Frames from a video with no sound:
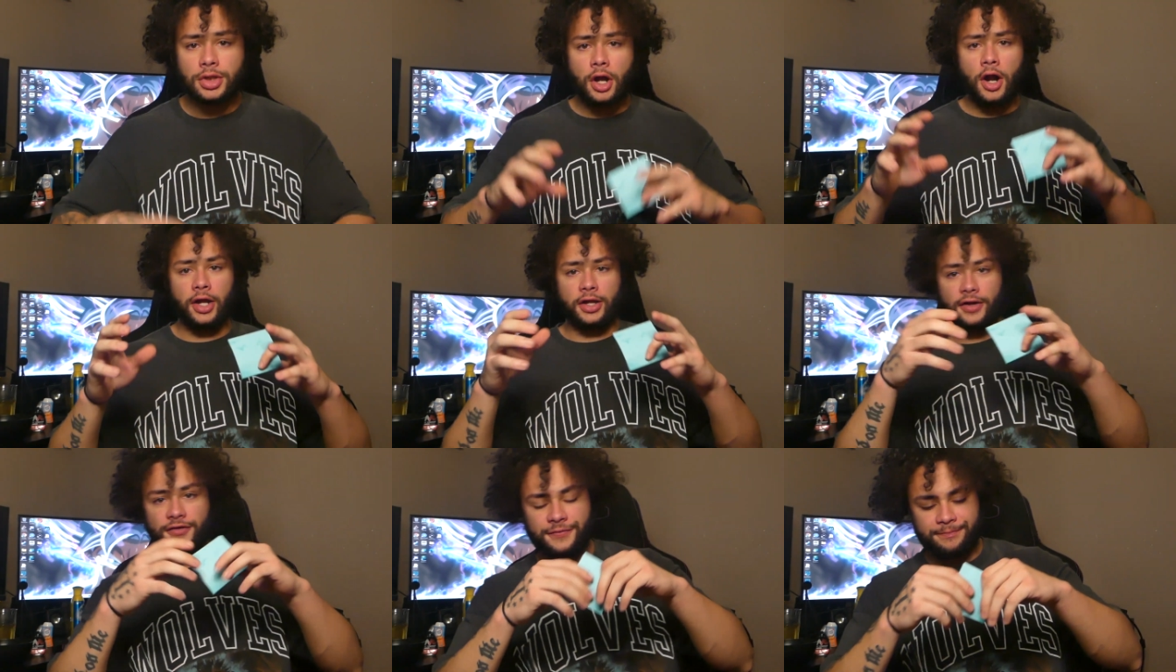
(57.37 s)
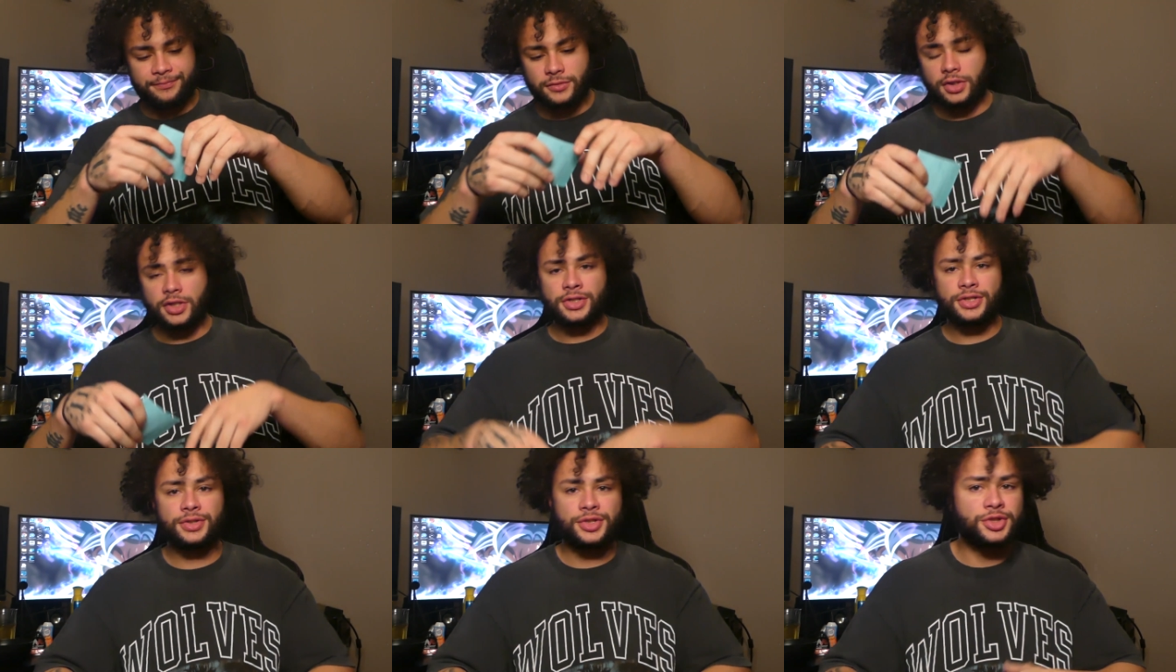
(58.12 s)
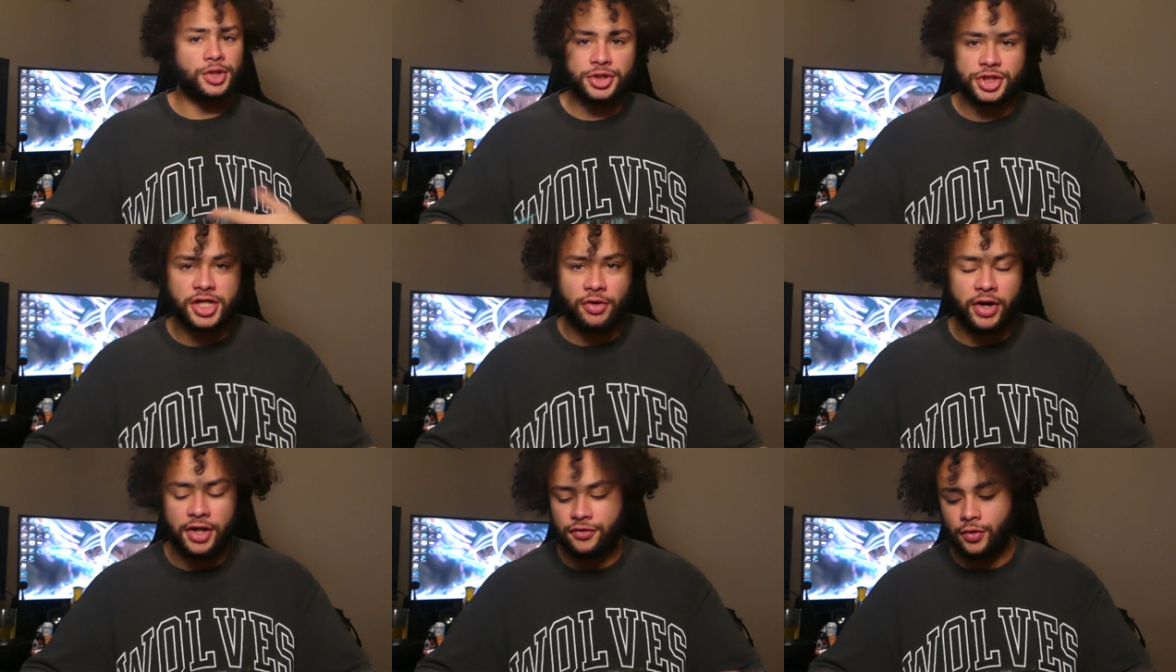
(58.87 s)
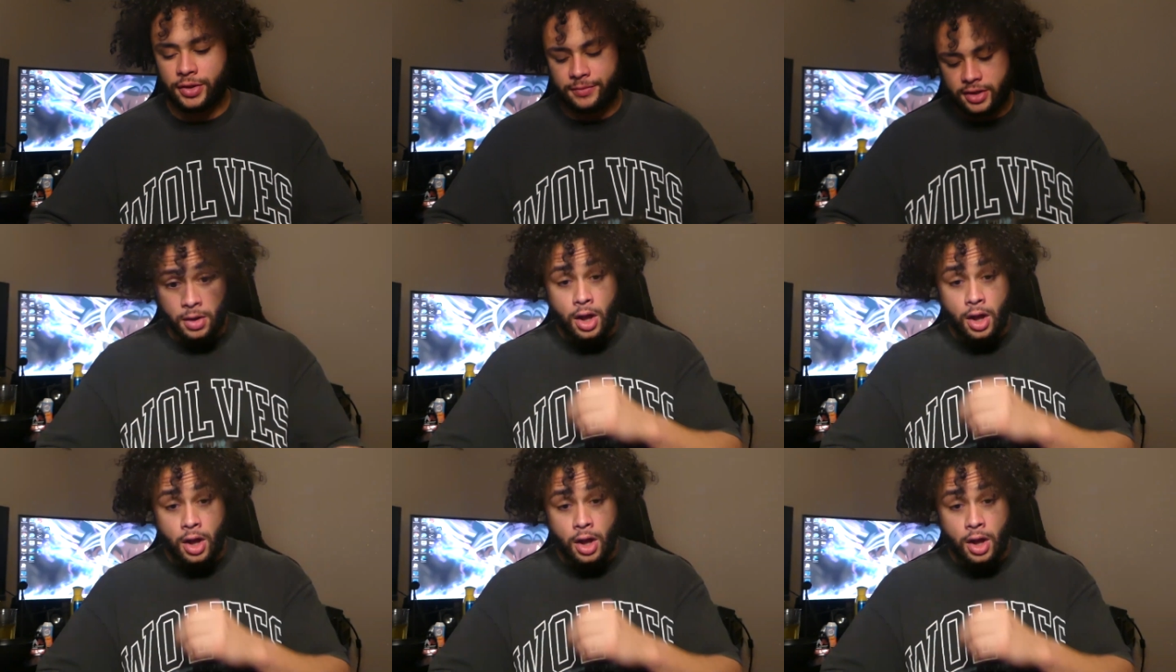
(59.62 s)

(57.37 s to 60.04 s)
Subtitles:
All right, guys. So let's just get right into it.